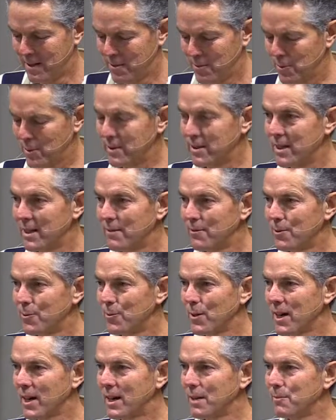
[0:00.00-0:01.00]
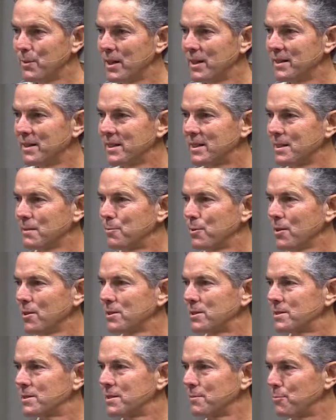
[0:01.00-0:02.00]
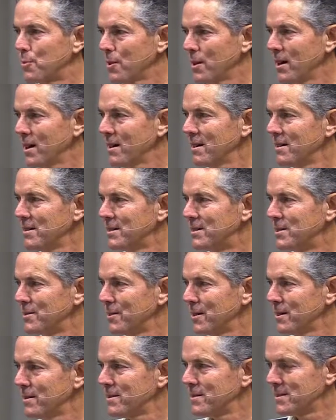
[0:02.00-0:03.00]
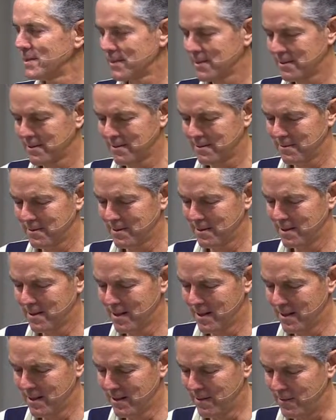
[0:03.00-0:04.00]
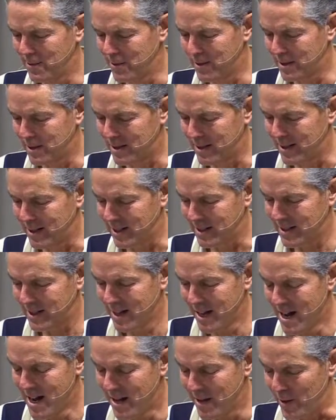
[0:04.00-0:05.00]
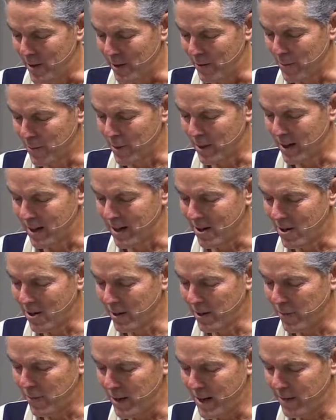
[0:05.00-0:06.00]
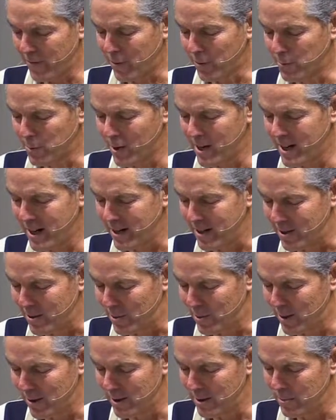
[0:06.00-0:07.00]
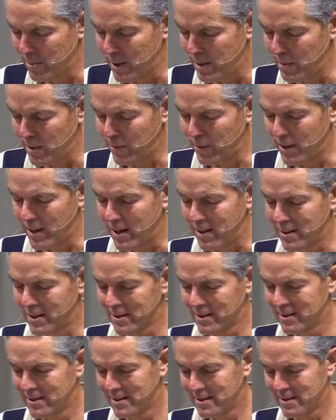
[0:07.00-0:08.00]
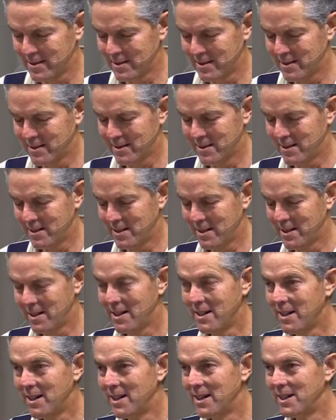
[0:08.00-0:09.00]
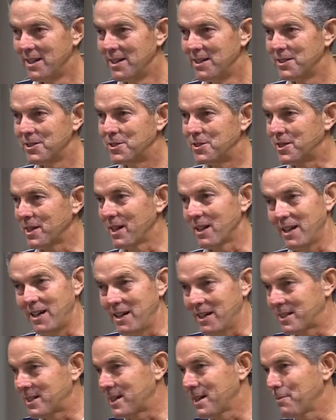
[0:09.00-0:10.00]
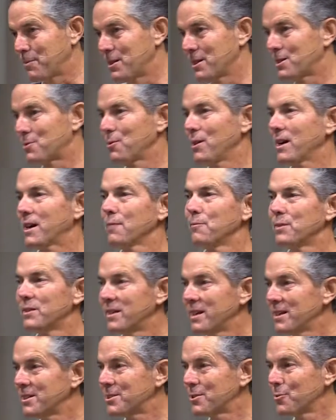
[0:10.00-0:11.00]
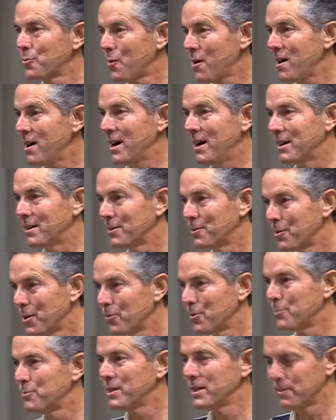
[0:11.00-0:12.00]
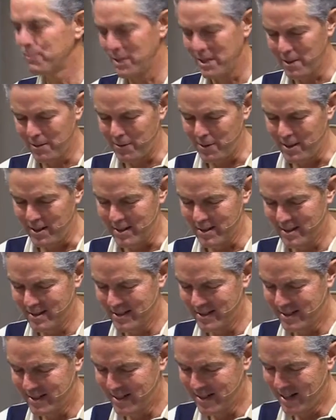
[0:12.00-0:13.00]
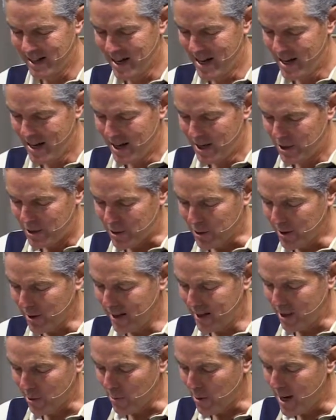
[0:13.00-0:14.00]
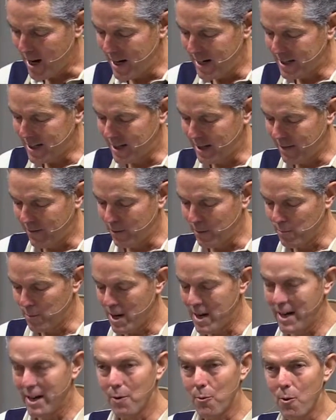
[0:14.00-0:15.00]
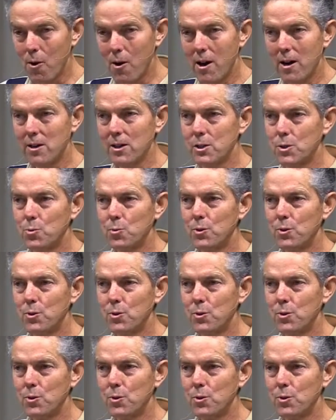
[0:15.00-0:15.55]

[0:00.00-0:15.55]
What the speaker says: Would David recommend this approach to prayer to others? Verse 6, therefore let all the faithful pray to you while you may be found. Shall I accept this recommendation? Why? What would be the benefit? Surely the rising of the mighty waters